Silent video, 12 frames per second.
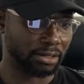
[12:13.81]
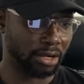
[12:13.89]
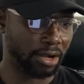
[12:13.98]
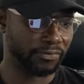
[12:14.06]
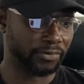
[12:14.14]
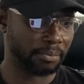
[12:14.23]

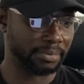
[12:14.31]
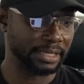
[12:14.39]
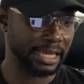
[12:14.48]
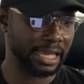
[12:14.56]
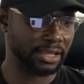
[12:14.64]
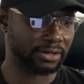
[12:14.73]
or from
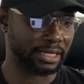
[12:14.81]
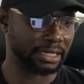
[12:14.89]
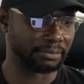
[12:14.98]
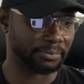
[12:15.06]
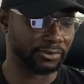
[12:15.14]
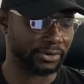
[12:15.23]
here you
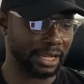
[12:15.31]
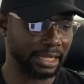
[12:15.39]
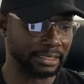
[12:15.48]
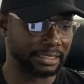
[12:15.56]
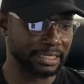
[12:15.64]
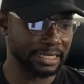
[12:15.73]
can
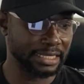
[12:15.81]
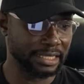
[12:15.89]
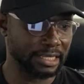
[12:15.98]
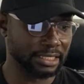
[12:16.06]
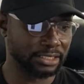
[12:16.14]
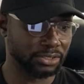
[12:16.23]
drag
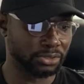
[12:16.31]
this